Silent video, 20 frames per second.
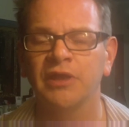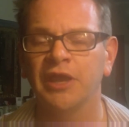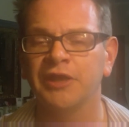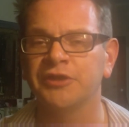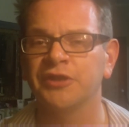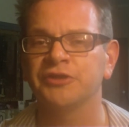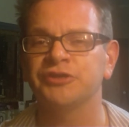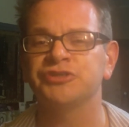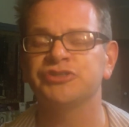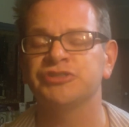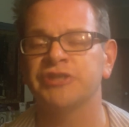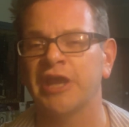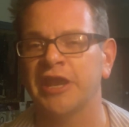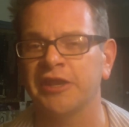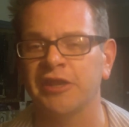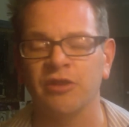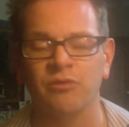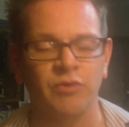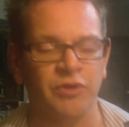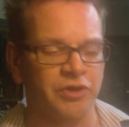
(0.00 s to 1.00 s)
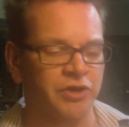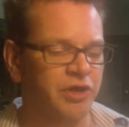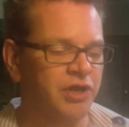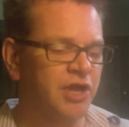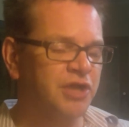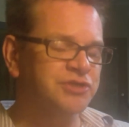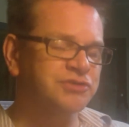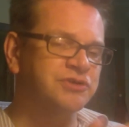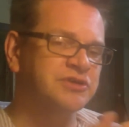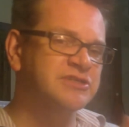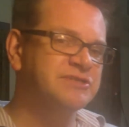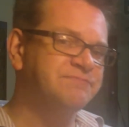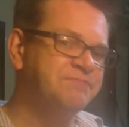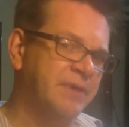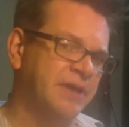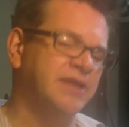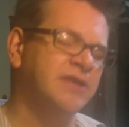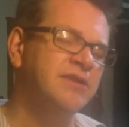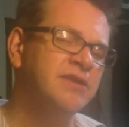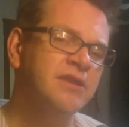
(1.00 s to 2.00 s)
and understanding where your country's
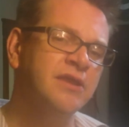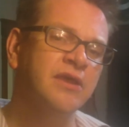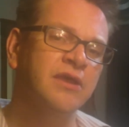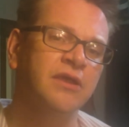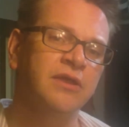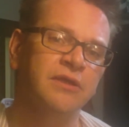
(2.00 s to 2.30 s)
been